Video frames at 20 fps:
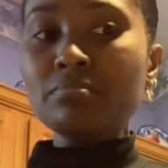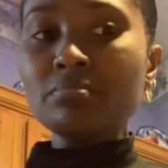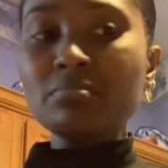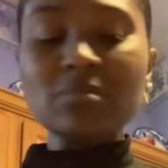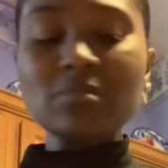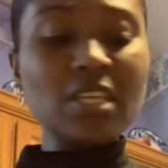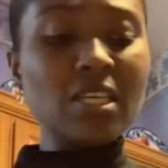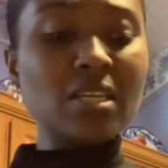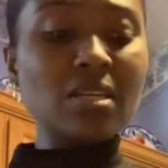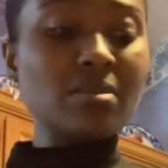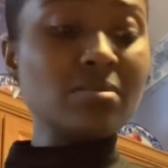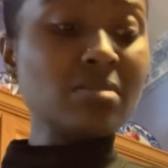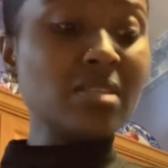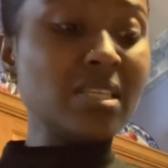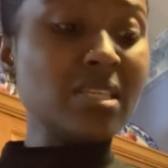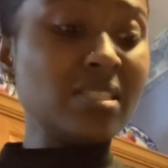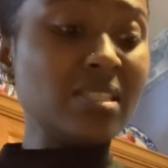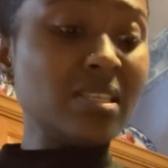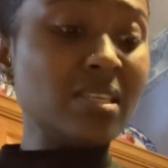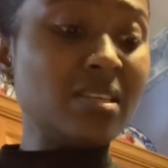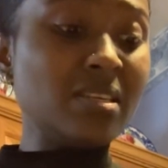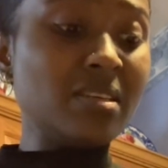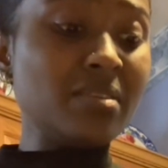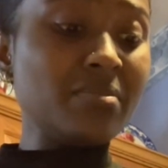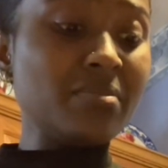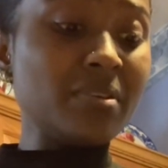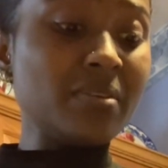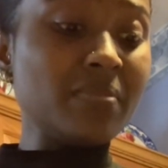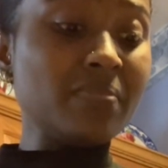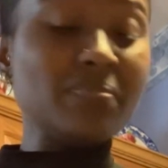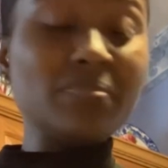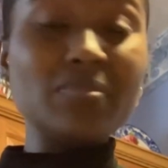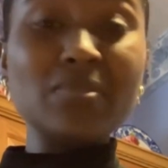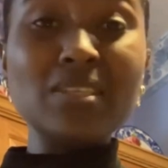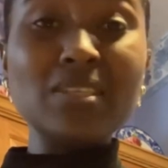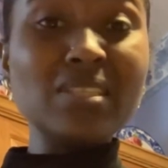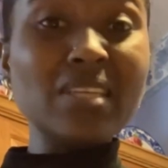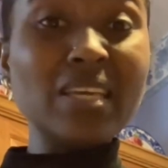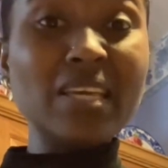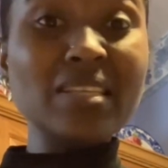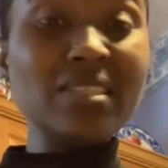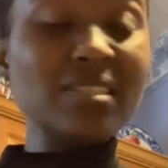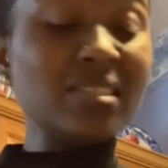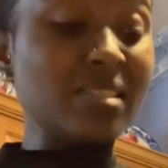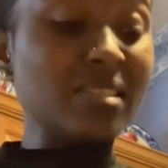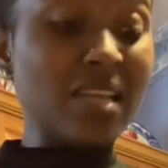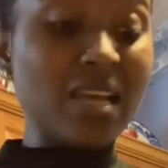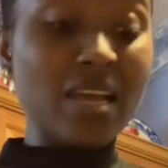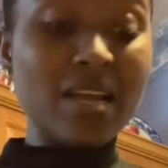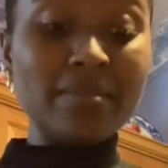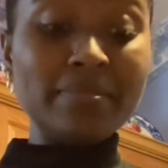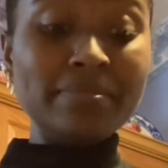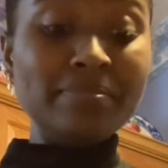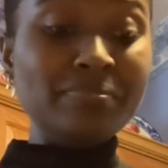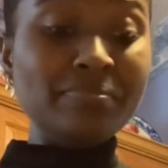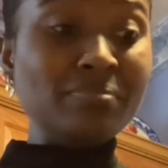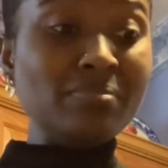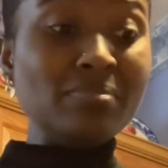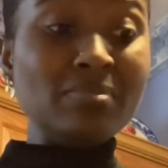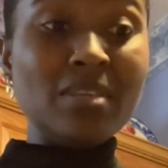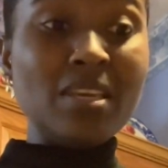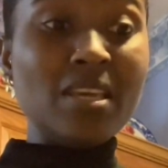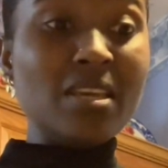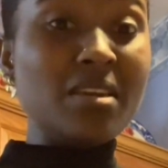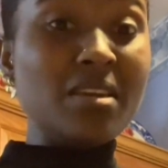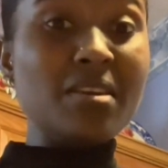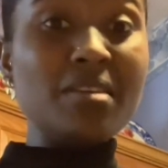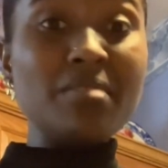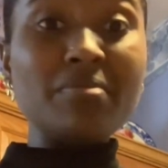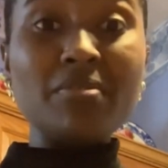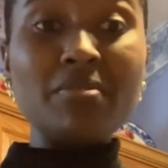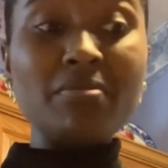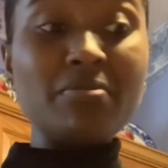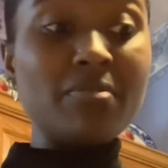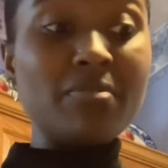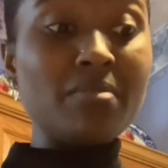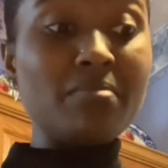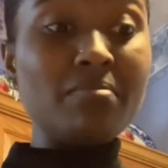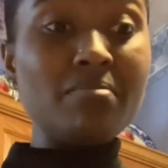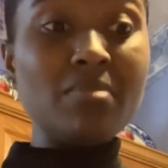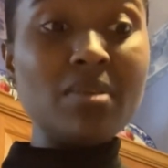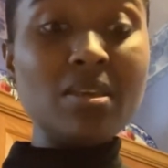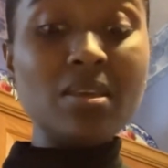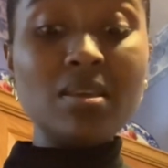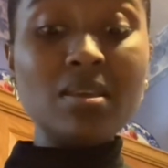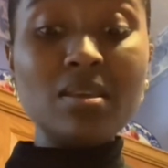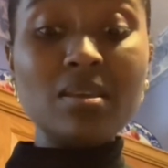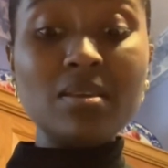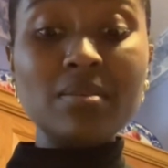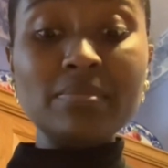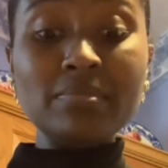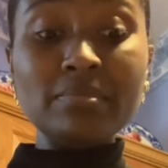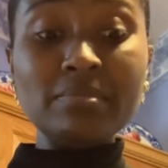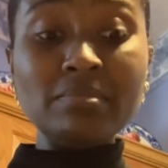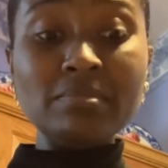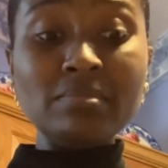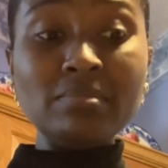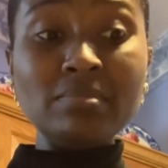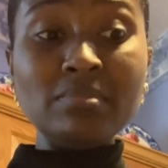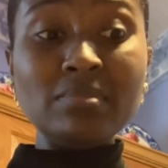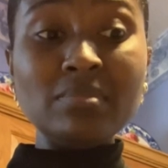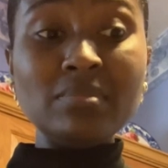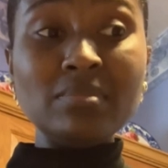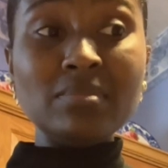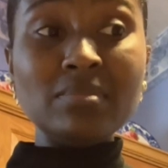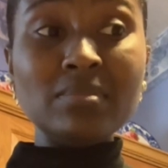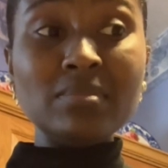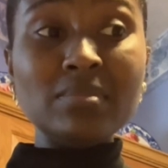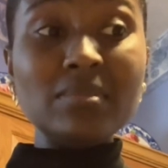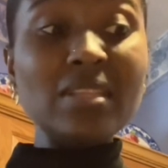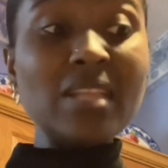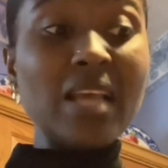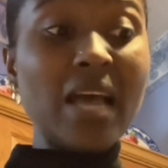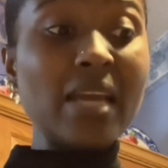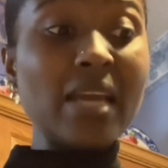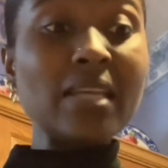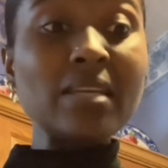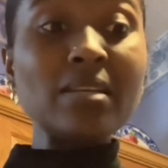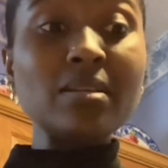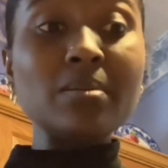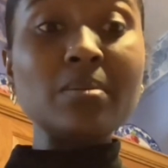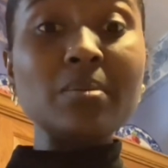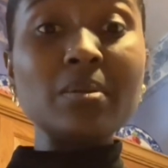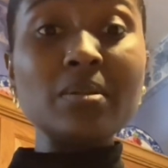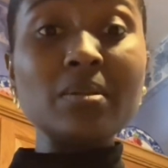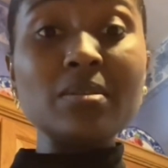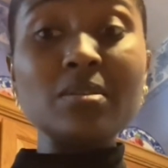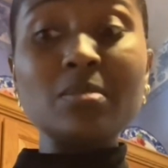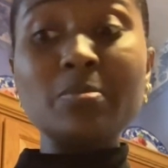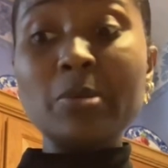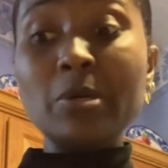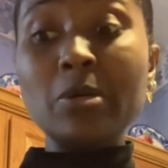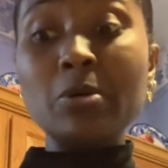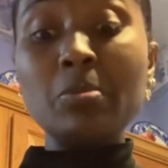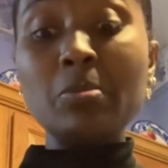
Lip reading: It don't taste any different. The taste is not any different from me not including the spelt